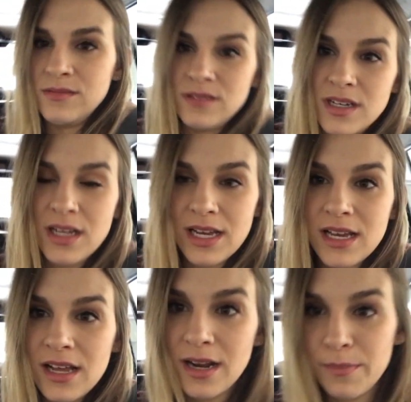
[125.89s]
well, I
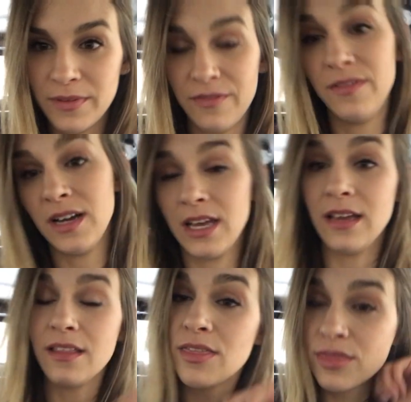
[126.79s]
got up at
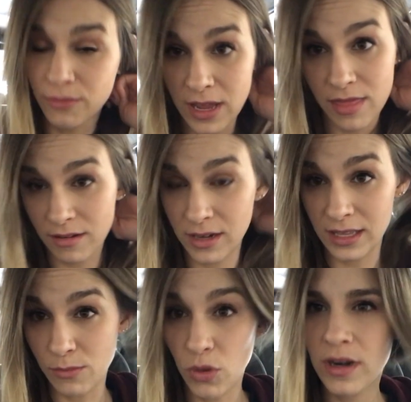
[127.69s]
fucking 3:30
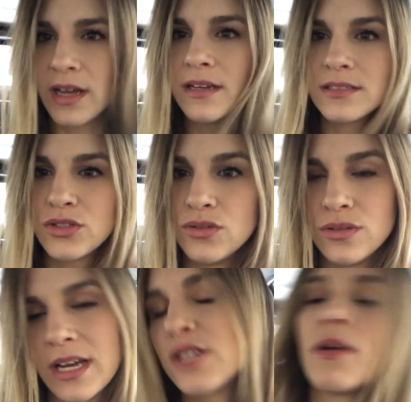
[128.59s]
in the morning
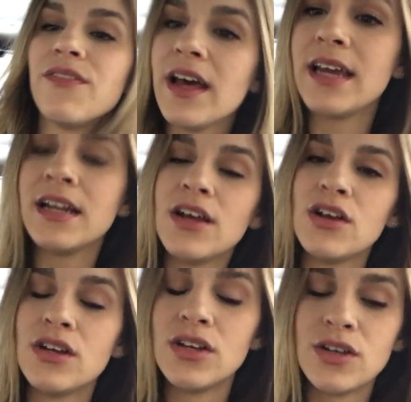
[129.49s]
to catch my flight,
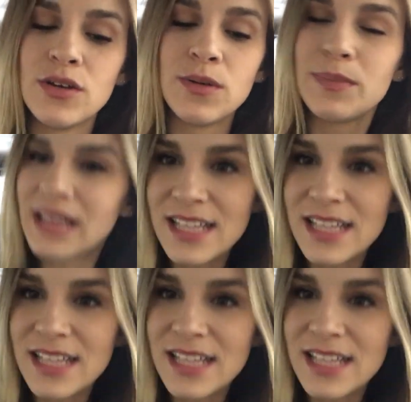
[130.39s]
but